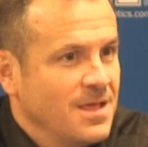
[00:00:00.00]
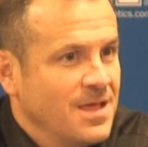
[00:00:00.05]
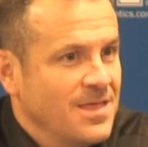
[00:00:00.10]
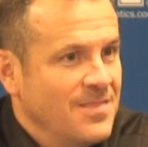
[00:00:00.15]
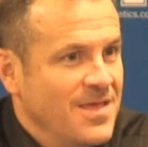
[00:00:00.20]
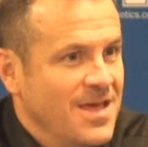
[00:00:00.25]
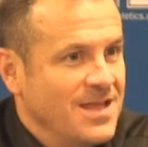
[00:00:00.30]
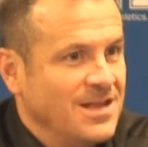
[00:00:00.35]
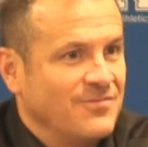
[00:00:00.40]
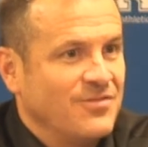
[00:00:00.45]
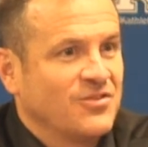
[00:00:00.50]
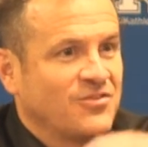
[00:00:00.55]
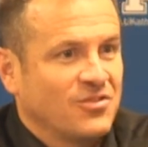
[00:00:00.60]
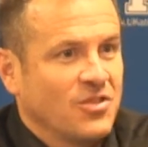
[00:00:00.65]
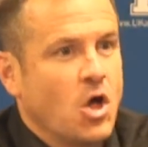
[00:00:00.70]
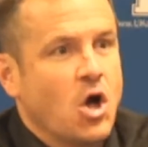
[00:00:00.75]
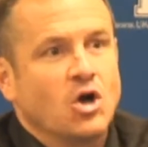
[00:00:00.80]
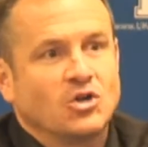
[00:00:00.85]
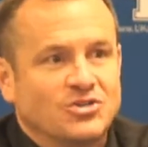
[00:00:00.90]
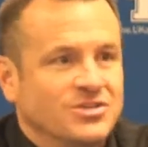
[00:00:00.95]
And then if
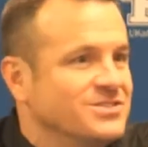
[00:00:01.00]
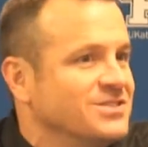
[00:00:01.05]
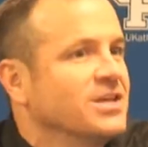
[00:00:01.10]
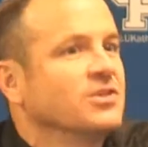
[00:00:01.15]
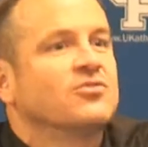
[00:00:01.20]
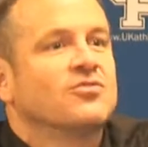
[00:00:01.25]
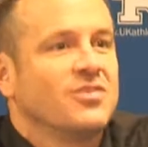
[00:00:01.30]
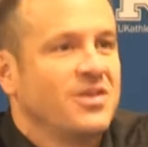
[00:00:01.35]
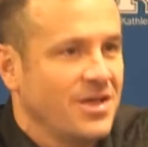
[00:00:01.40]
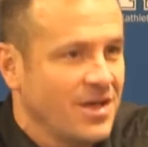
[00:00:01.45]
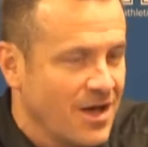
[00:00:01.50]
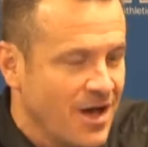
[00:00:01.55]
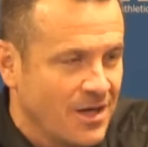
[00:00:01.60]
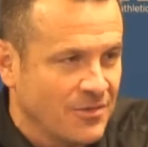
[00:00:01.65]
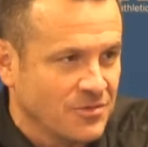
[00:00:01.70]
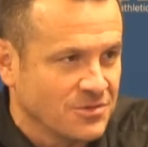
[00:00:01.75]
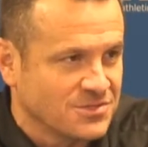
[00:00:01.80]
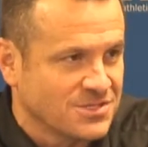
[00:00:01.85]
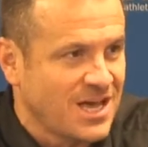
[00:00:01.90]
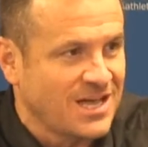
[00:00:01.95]
it's long, just get to the
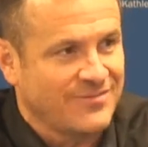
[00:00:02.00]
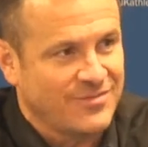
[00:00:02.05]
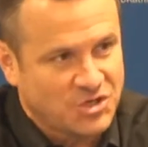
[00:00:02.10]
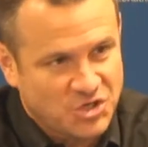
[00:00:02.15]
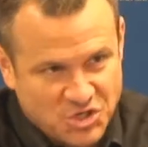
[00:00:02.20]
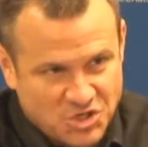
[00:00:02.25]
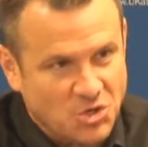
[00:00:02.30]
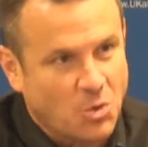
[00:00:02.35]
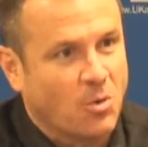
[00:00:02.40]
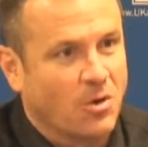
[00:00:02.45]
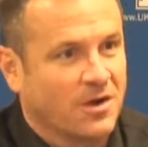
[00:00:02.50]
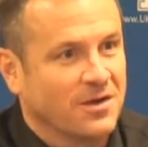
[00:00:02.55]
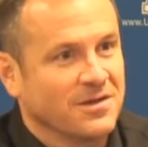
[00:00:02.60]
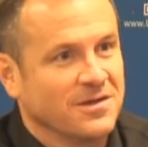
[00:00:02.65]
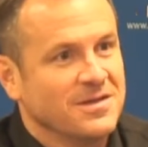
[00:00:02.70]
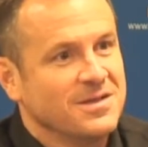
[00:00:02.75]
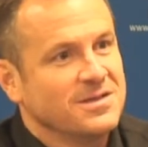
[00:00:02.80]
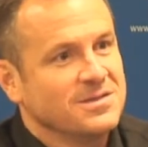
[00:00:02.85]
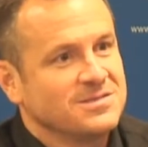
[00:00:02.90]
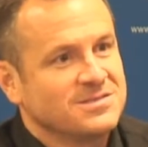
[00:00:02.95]
other side of the
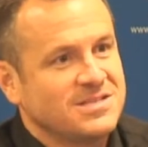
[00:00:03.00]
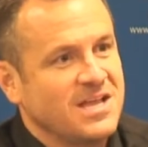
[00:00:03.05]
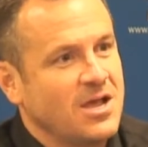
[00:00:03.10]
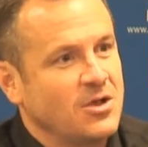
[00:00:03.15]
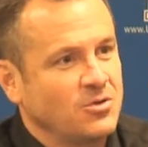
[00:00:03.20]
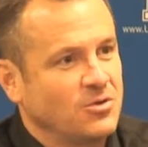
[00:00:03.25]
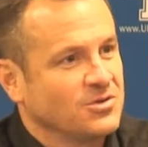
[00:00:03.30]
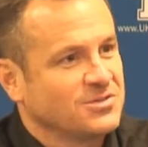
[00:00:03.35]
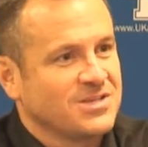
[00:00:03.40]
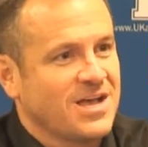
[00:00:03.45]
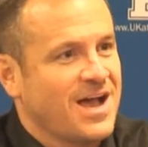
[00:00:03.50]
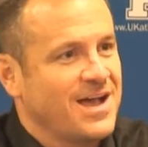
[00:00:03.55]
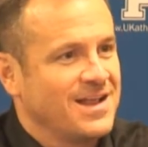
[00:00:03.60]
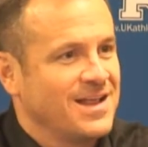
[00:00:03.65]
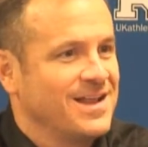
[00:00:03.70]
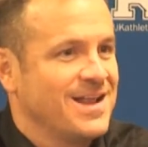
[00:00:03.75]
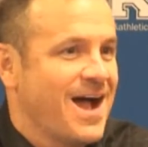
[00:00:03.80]
short, stay on your side.